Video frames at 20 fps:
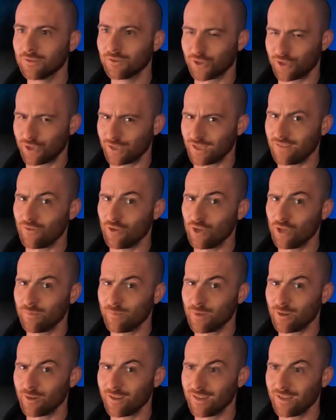just because I've heard
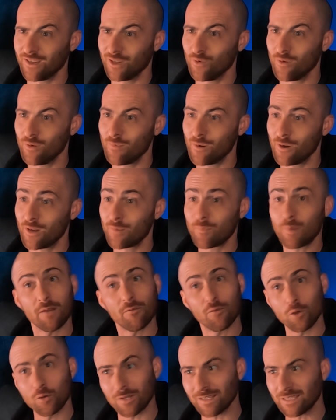about it, I know about it. But if
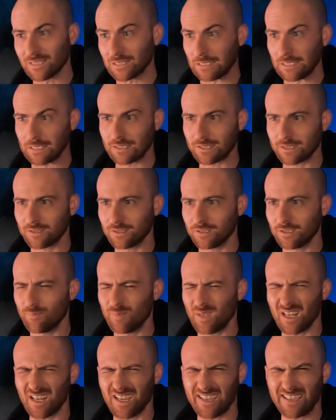you didn't, like, you'd
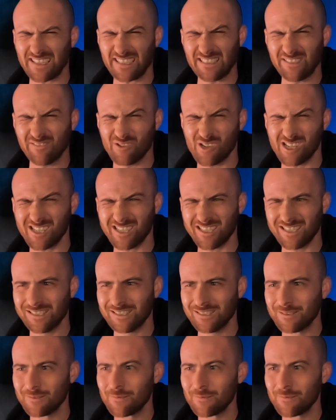be like, what?